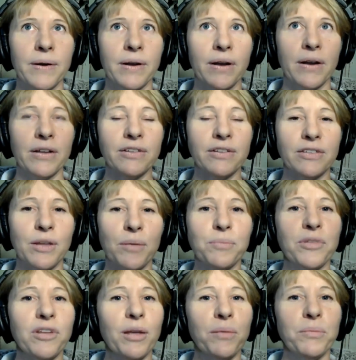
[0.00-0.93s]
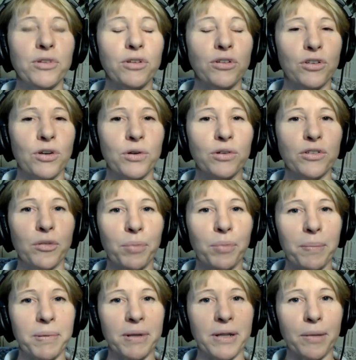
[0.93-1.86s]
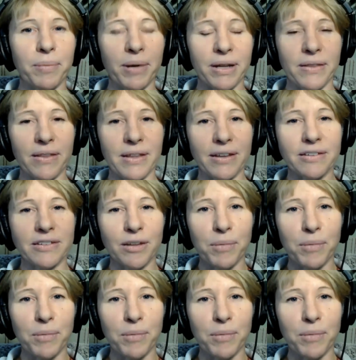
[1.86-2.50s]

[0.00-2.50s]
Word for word: because sometimes you talk to people about this